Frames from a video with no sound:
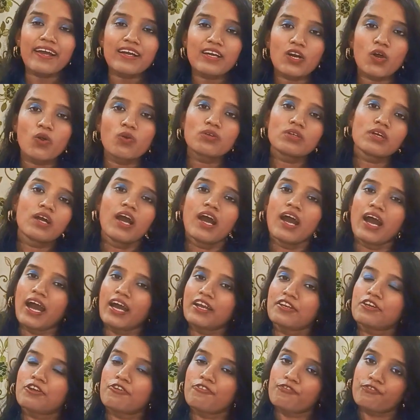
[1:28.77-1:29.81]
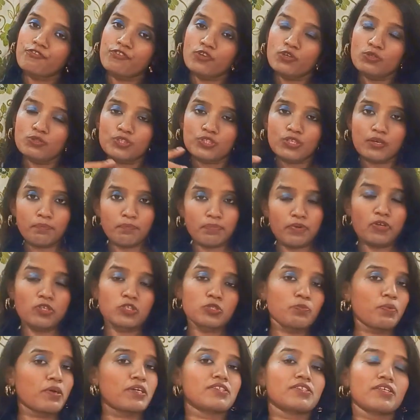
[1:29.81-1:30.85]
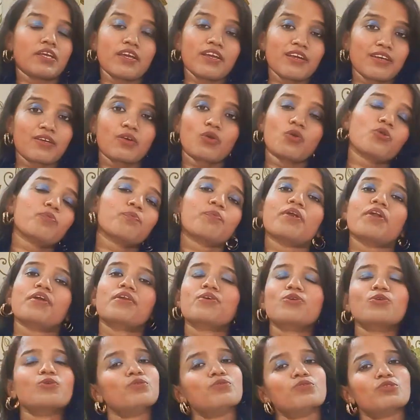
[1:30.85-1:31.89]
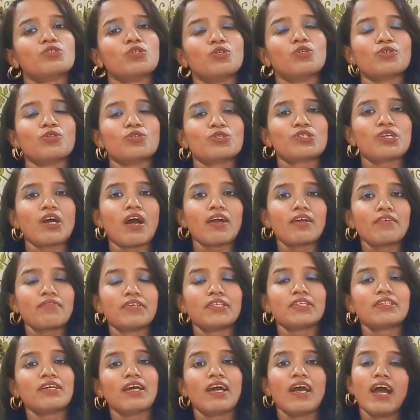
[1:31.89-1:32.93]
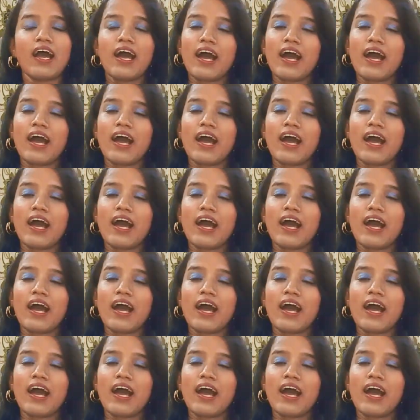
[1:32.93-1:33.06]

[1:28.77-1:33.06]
background, and your future prospects ay include panirukom. So, to start with,